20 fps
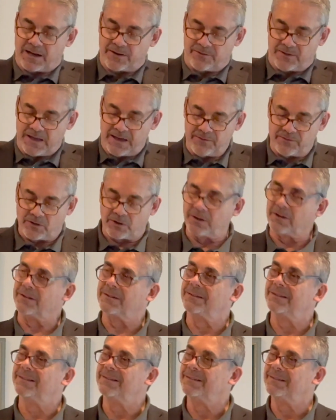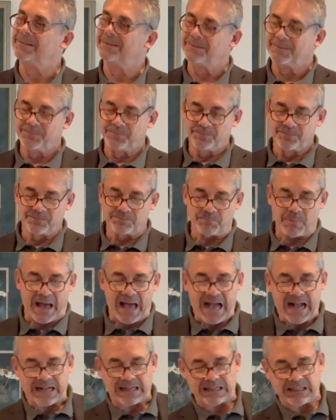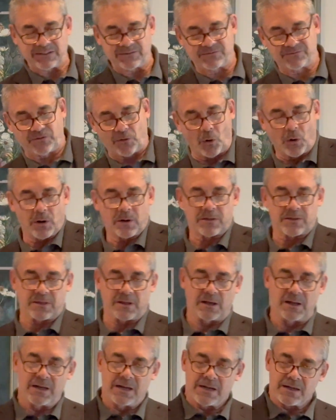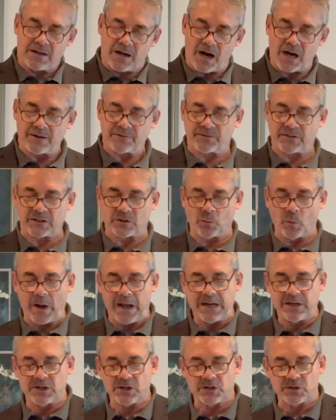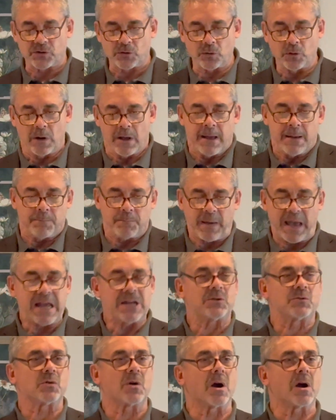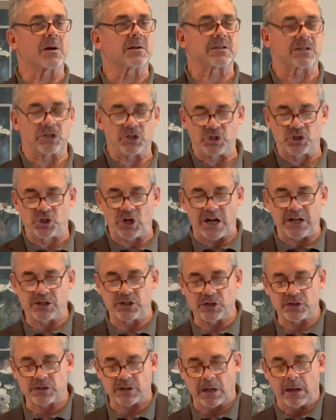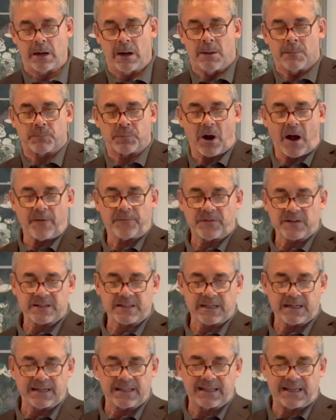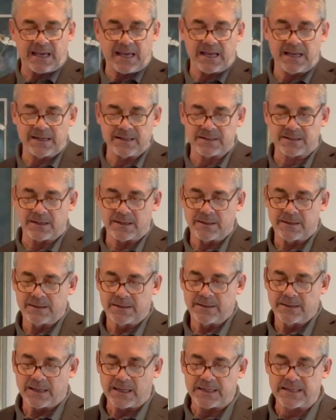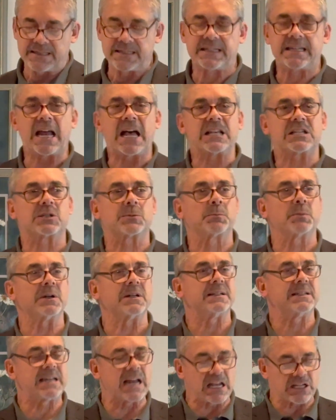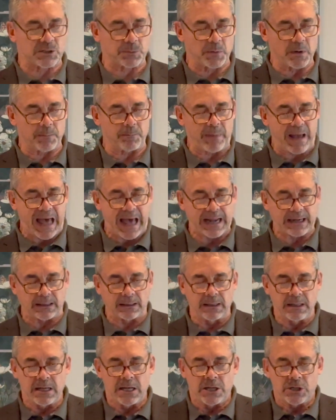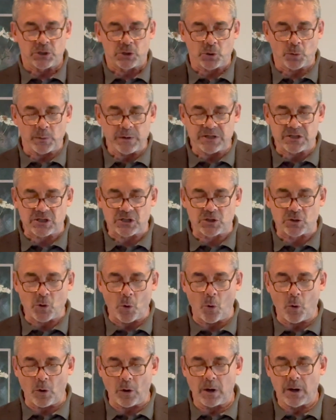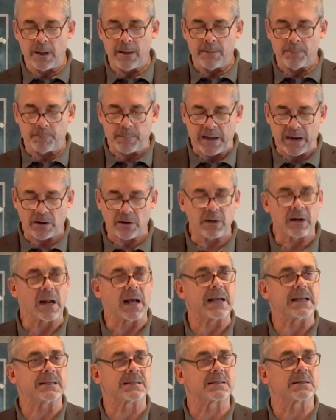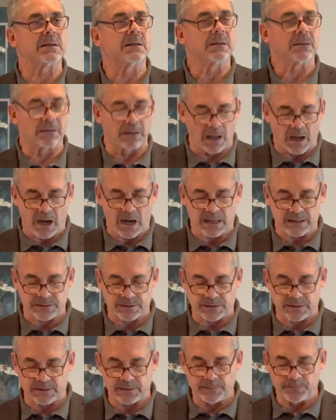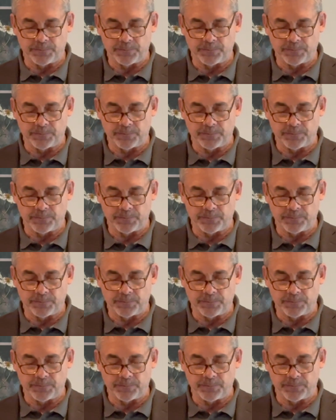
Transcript: of evil. back and forth, the conflict wages through patriarchs and judges and prophets and kings, a desperate, desperate battle to restore paradise lost.